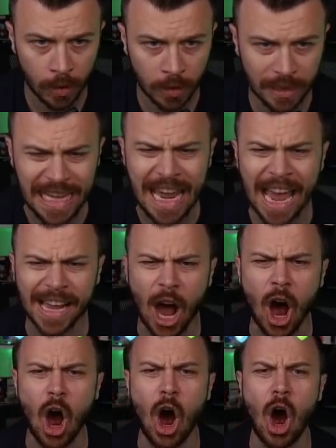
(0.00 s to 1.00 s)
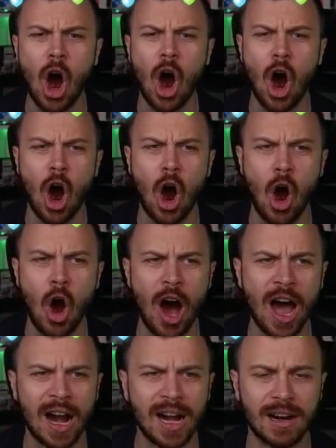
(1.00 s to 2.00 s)
Diego
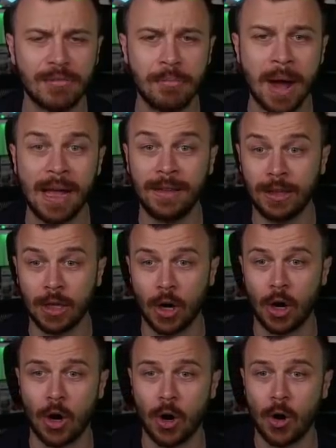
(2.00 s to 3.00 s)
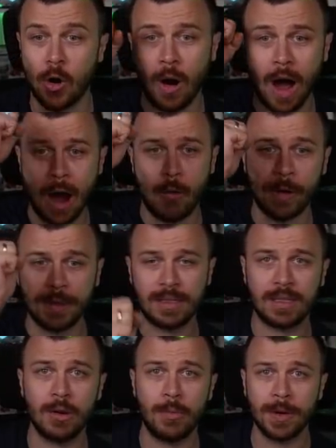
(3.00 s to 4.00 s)
Armando, our
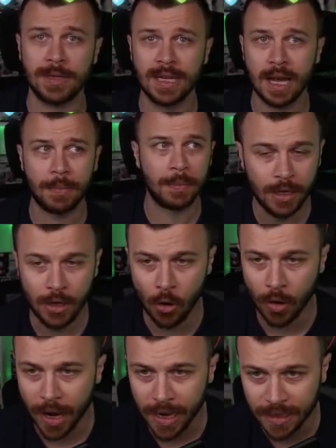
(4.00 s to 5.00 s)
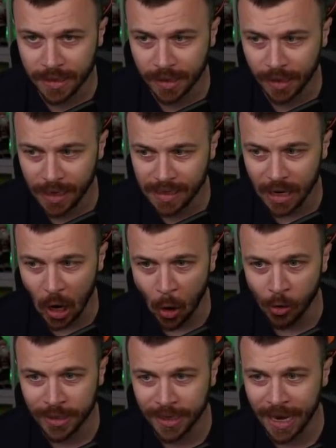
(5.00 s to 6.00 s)
super sub. Yo, guys, he's
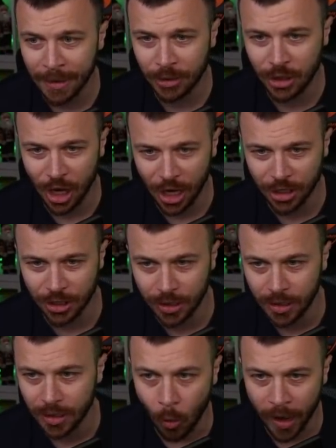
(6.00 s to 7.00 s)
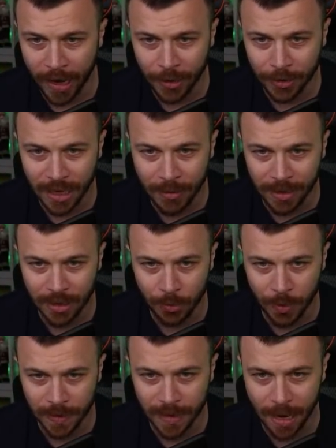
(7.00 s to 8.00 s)
always a game changer when I use him as
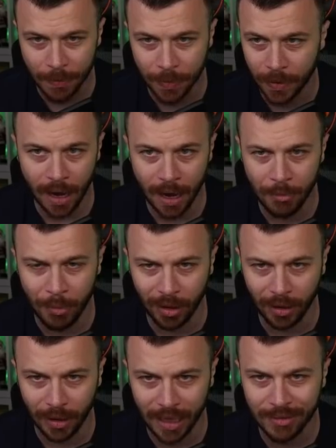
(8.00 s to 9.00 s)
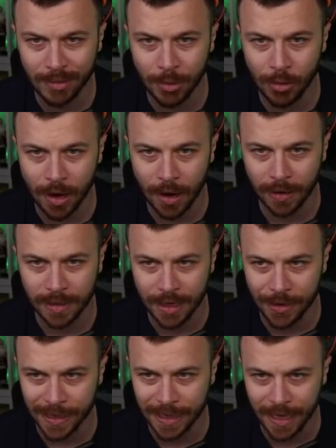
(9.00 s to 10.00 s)
super sub. Unbelievable card,
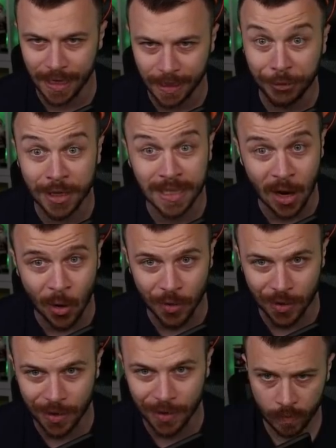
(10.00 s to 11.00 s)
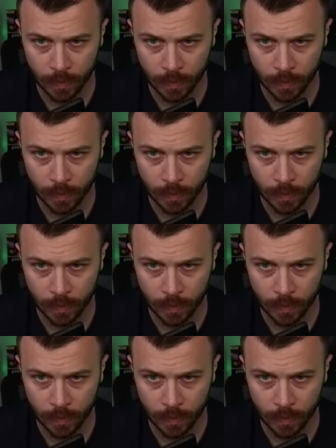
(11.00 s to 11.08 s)
seriously. First owner.